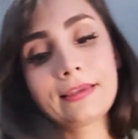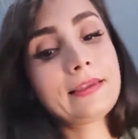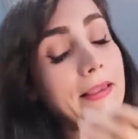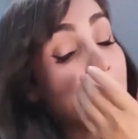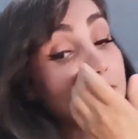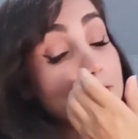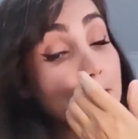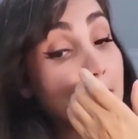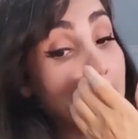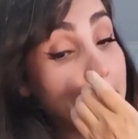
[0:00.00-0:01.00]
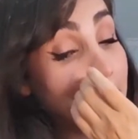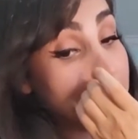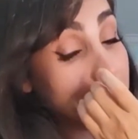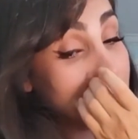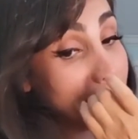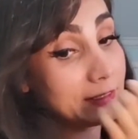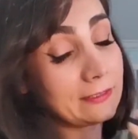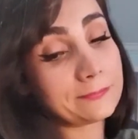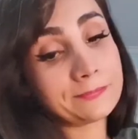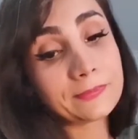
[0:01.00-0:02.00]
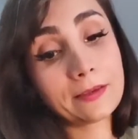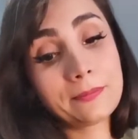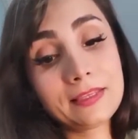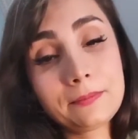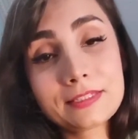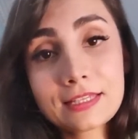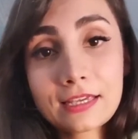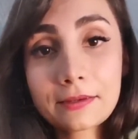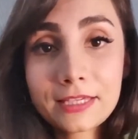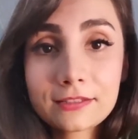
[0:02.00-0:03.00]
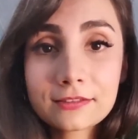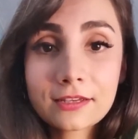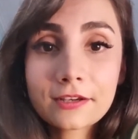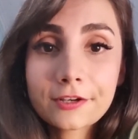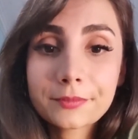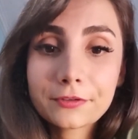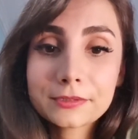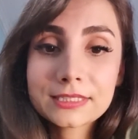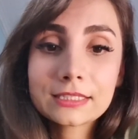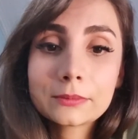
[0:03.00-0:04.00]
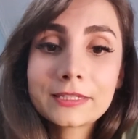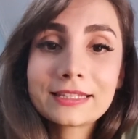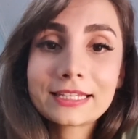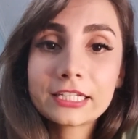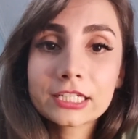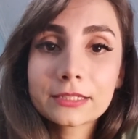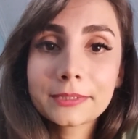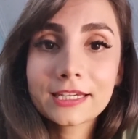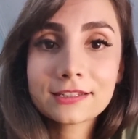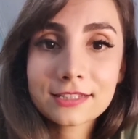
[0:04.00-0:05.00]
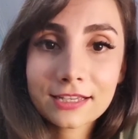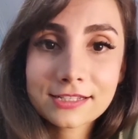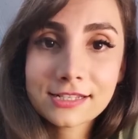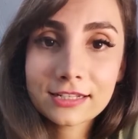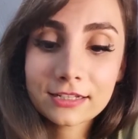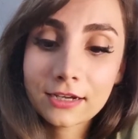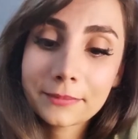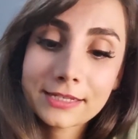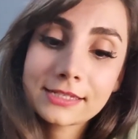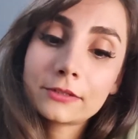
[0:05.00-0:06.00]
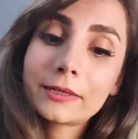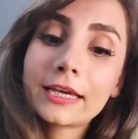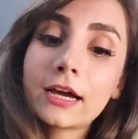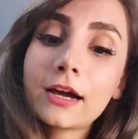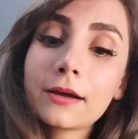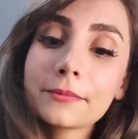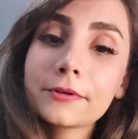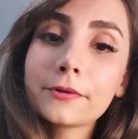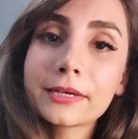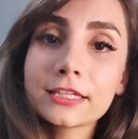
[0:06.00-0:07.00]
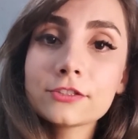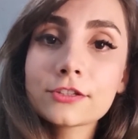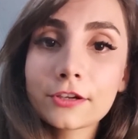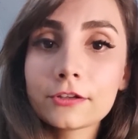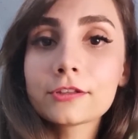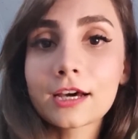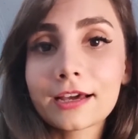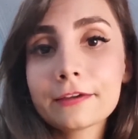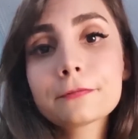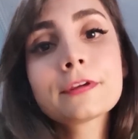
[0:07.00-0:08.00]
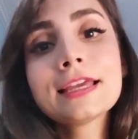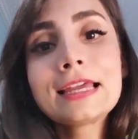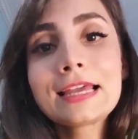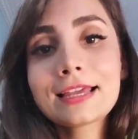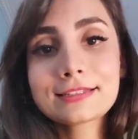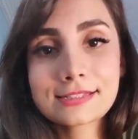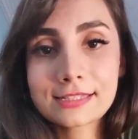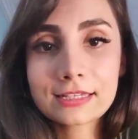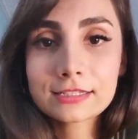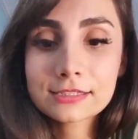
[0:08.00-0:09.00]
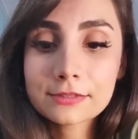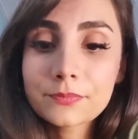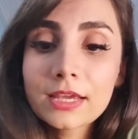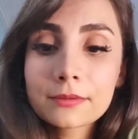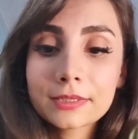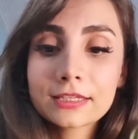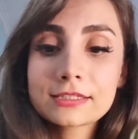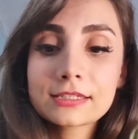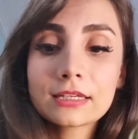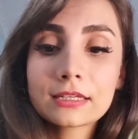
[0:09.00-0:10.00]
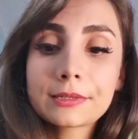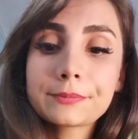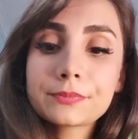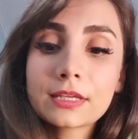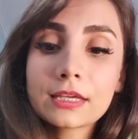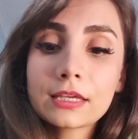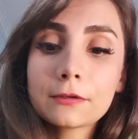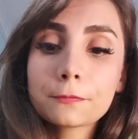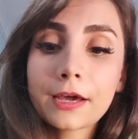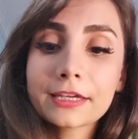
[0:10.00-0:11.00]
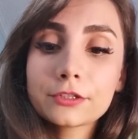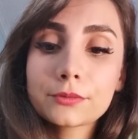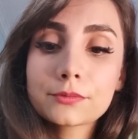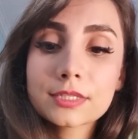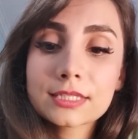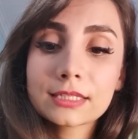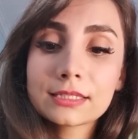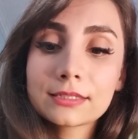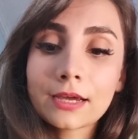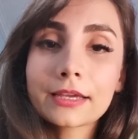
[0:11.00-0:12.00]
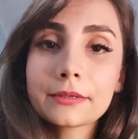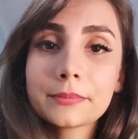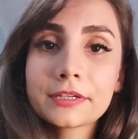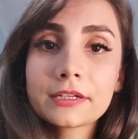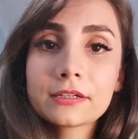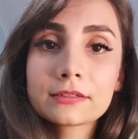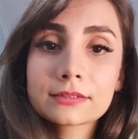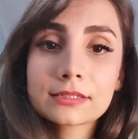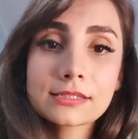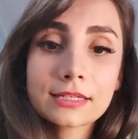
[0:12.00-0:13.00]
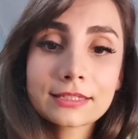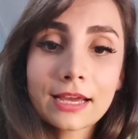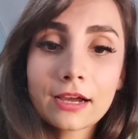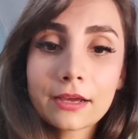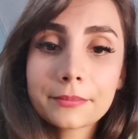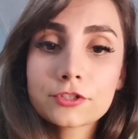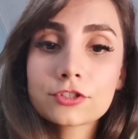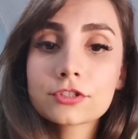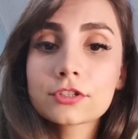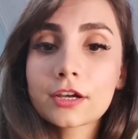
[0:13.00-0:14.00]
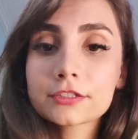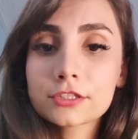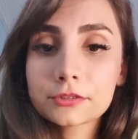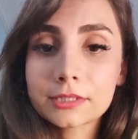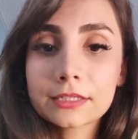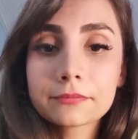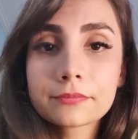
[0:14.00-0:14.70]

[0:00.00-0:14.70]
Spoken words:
Yeah, so I made a mistake. I mean, it was a little bit later because I set it up. I said, okay, I'm going to go live at 6. Because if I don't set the timer, things like that, I might just not do it.